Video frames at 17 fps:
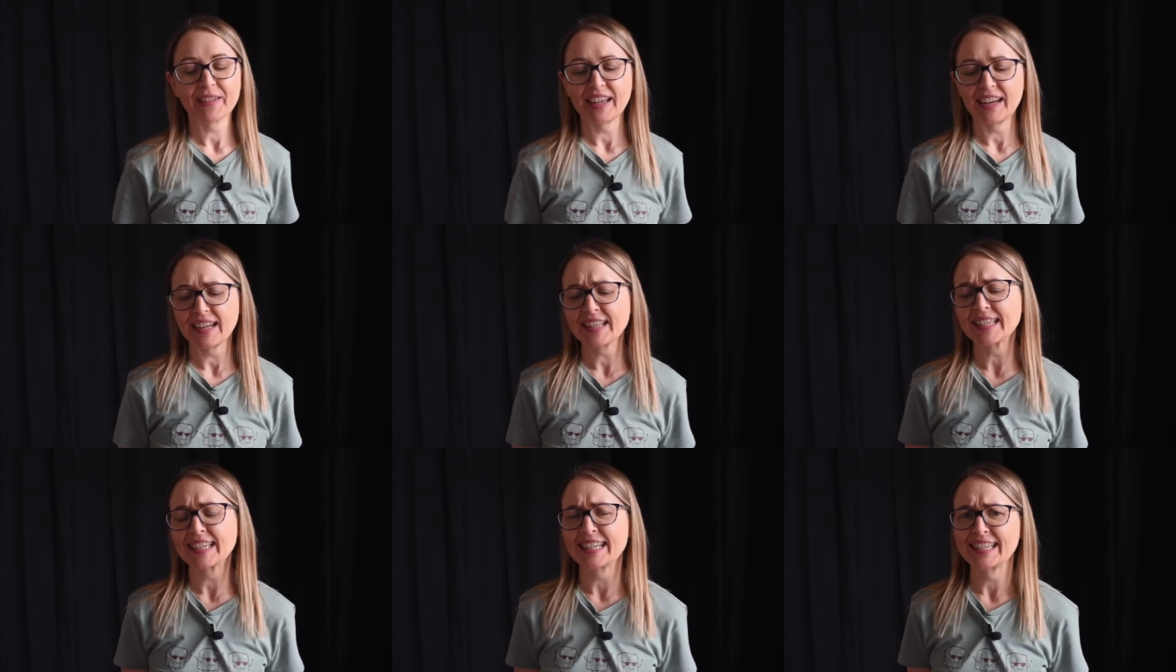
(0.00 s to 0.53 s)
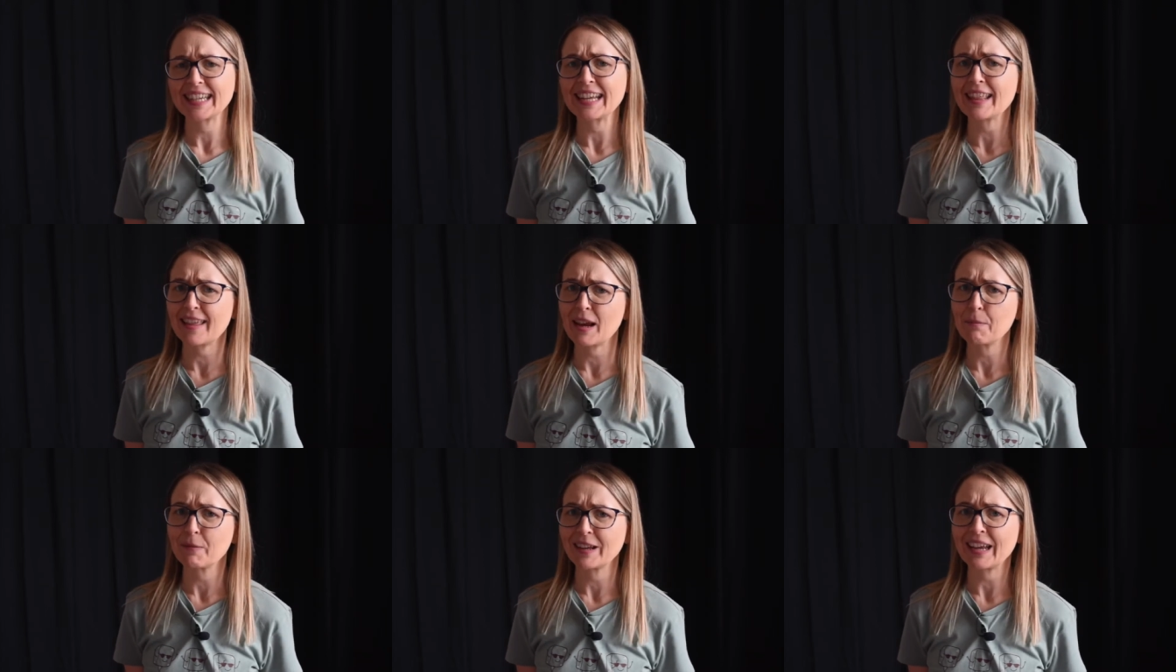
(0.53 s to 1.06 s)
It is Disney
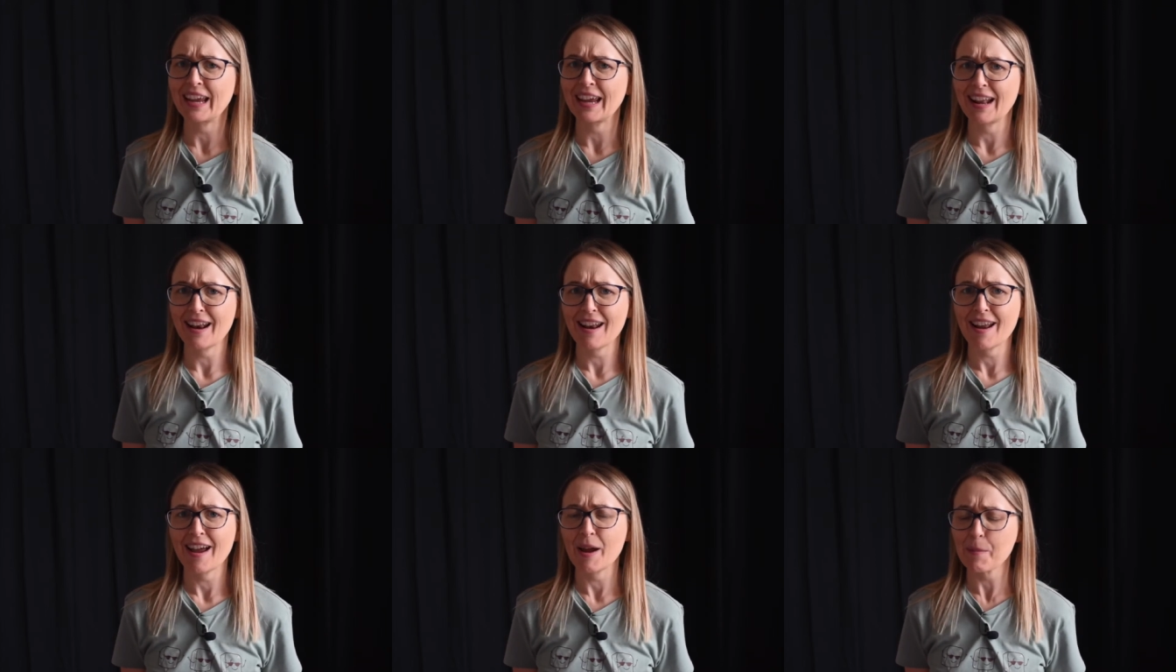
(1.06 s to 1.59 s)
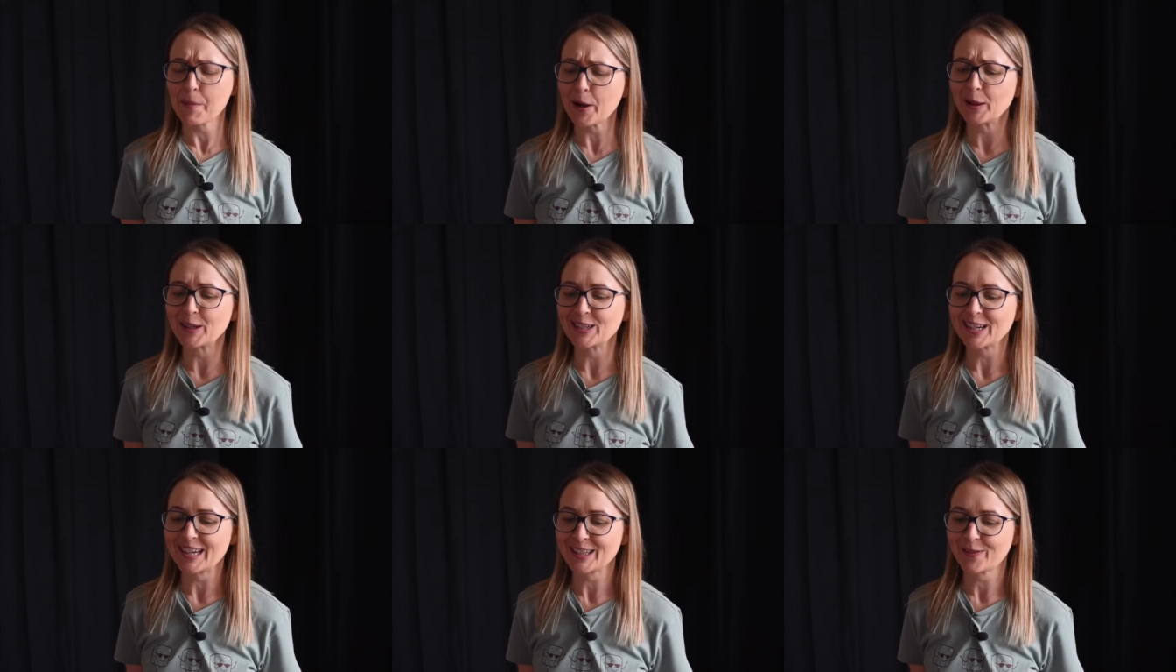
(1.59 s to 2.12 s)
themed again, I
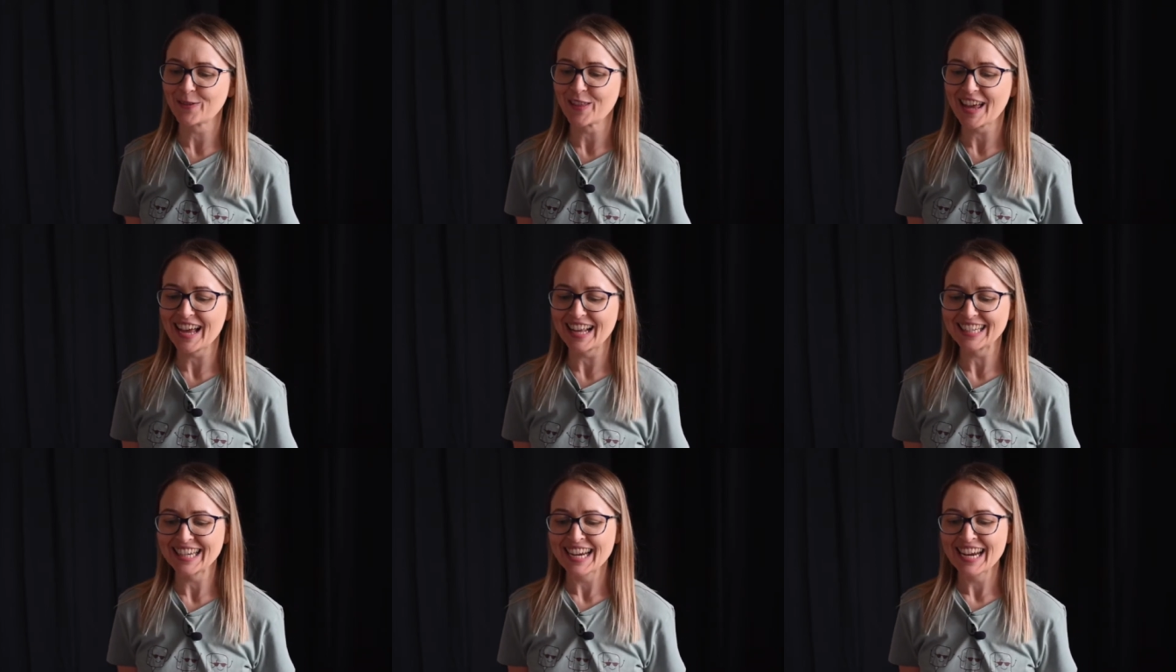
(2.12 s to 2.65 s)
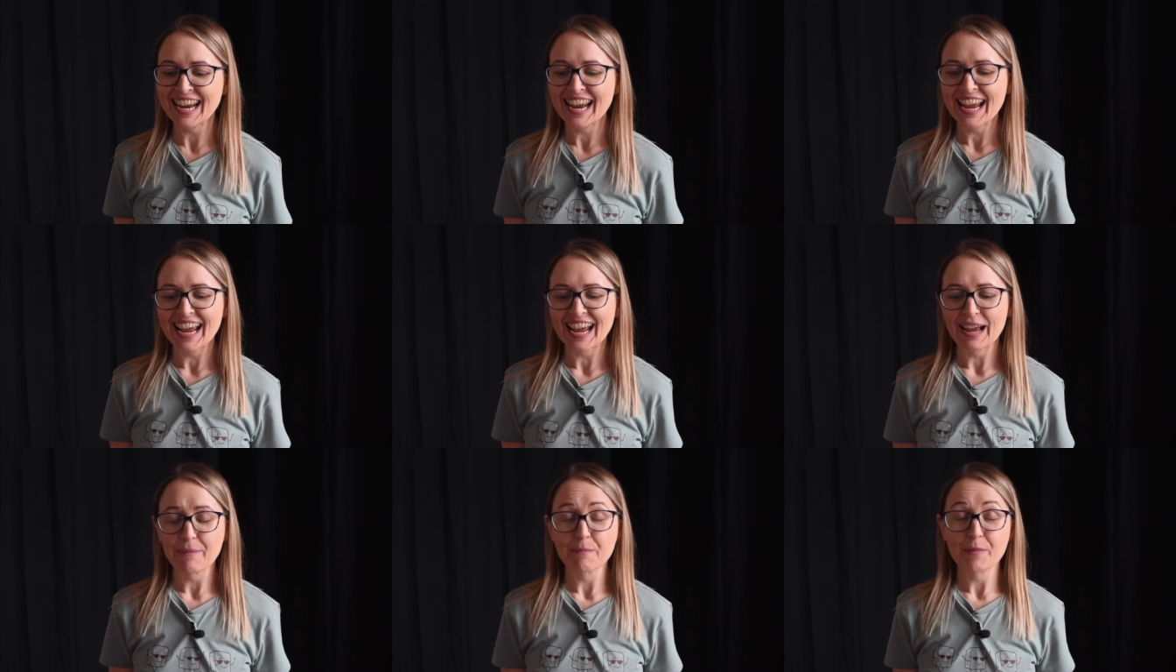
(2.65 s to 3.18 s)
apologise for that,
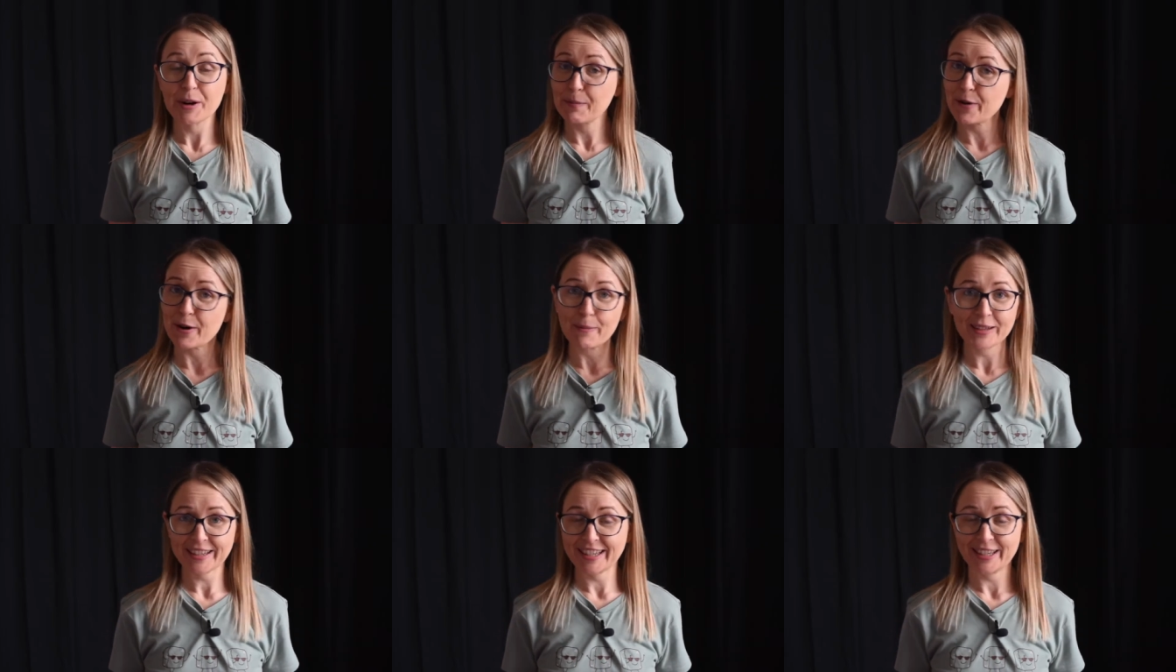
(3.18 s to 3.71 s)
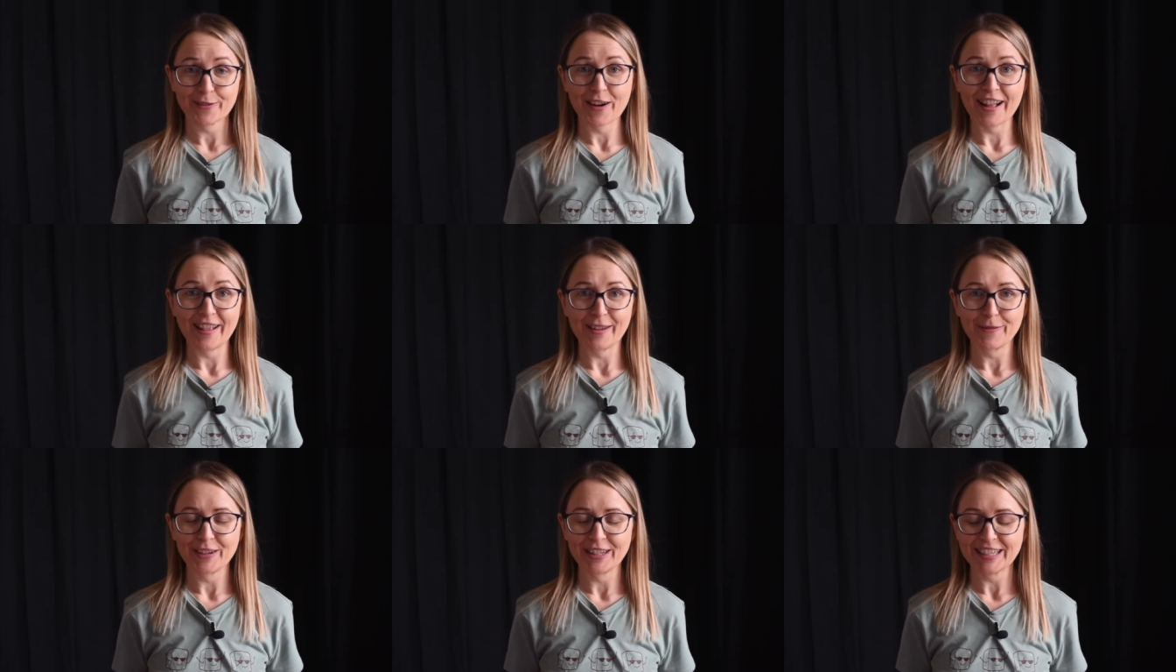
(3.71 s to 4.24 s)
um, but I promise it's
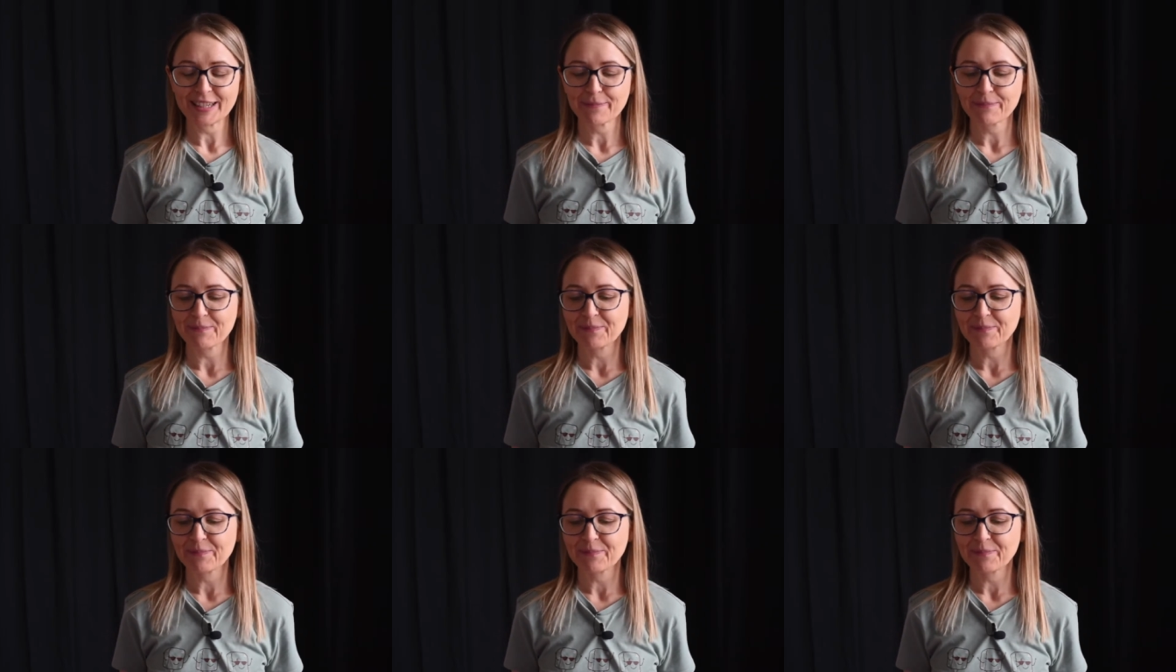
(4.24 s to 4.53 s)
relevant.